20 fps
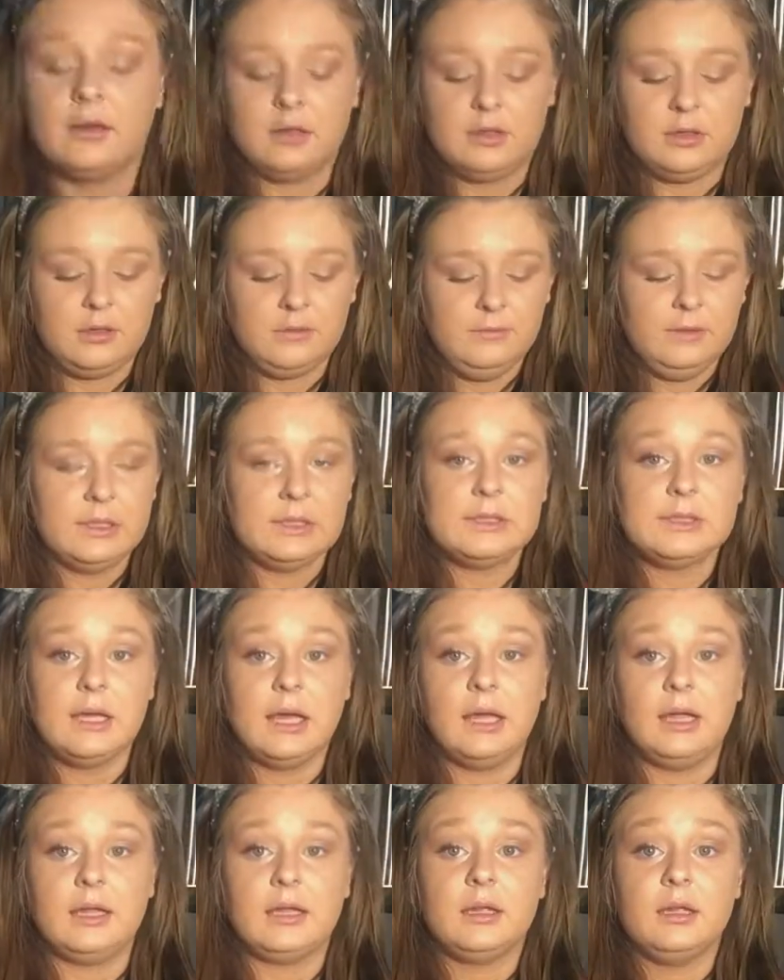don't know if it's
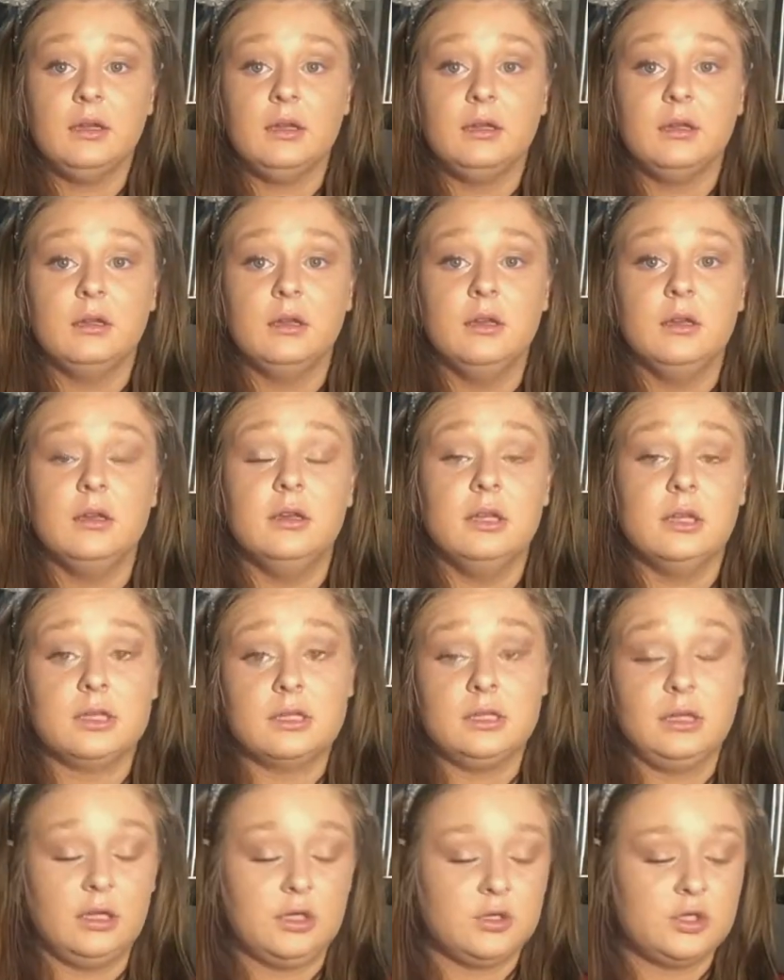like
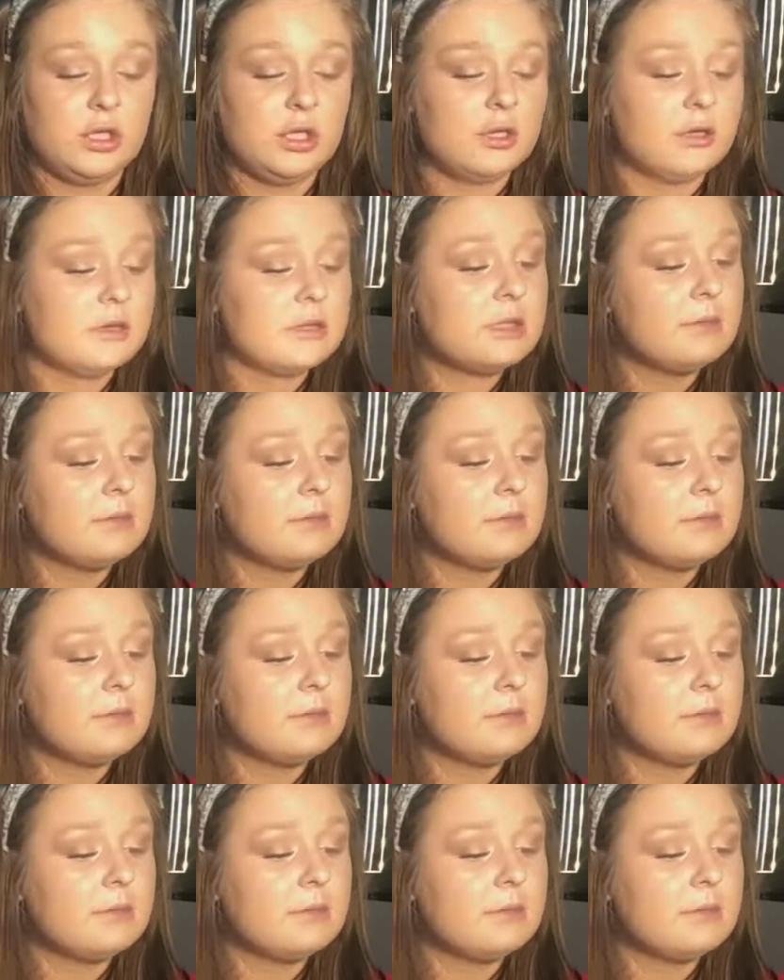nostalgic or